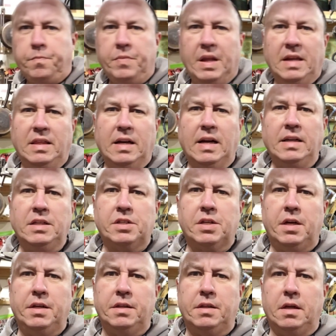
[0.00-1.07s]
I think I
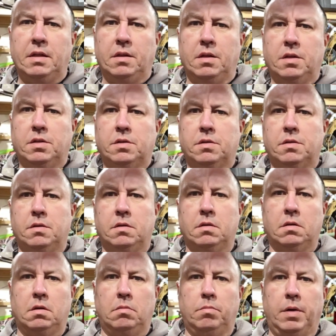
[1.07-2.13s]
decided that this
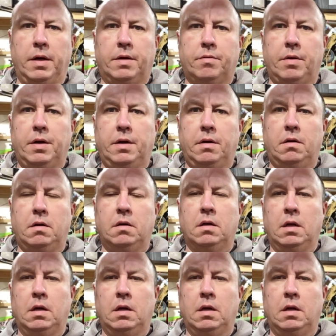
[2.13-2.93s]
little bike right here,